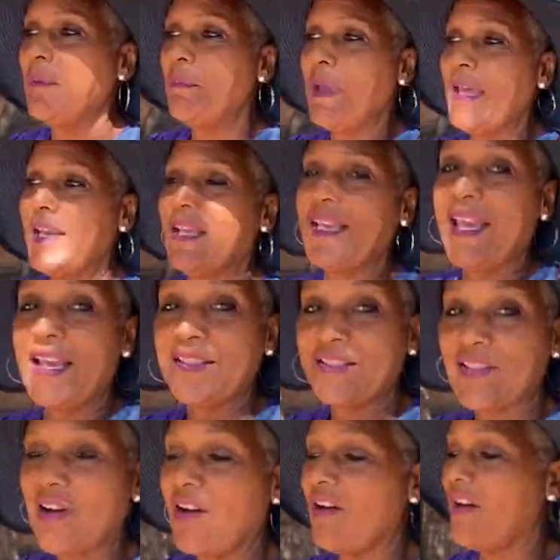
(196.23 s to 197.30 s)

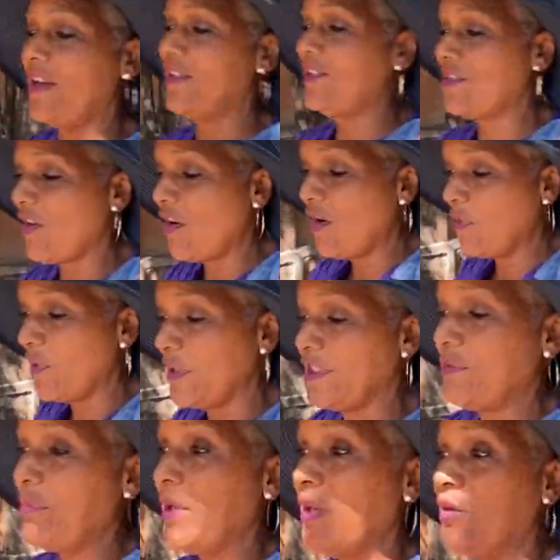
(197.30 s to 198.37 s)
Madagascar has always
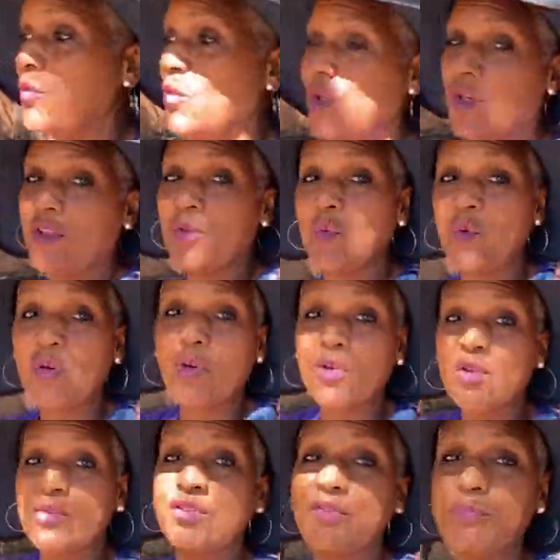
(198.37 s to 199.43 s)
been one of the
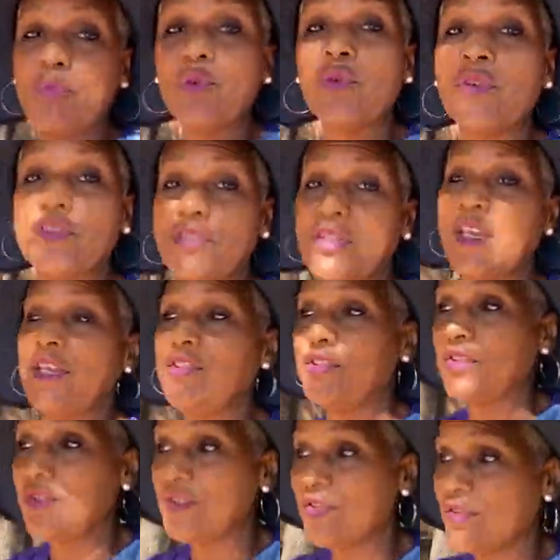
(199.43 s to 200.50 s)
world's poorest
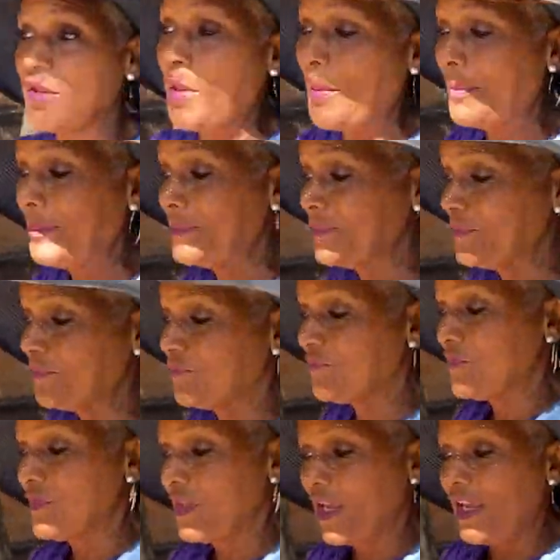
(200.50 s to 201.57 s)
nations.
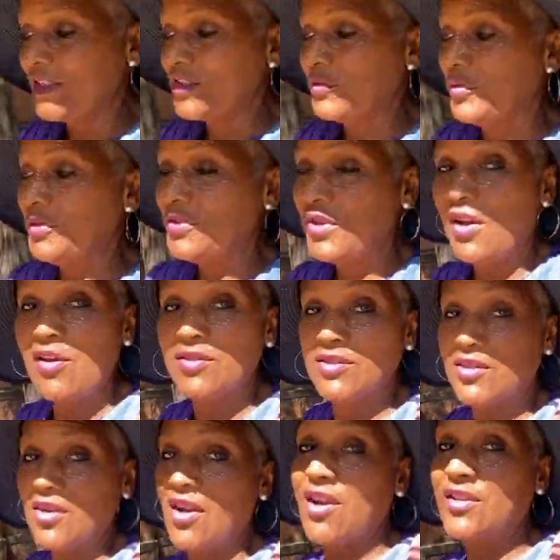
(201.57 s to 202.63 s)
As a result,
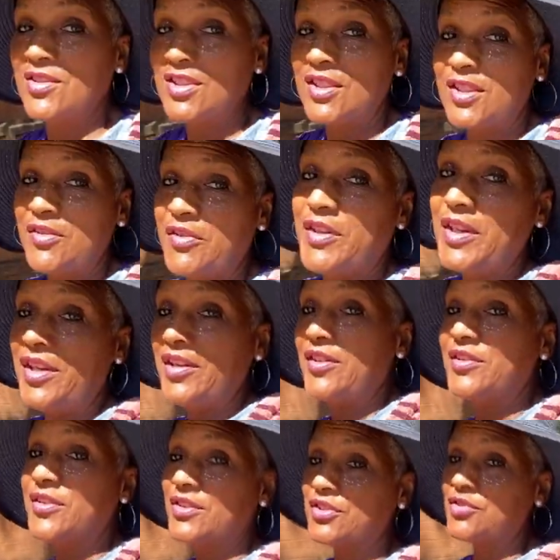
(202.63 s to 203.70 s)
the cost of living here
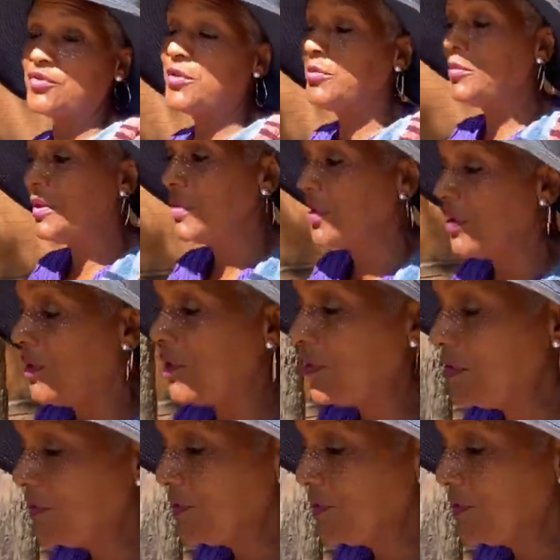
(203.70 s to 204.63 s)
is extremely low.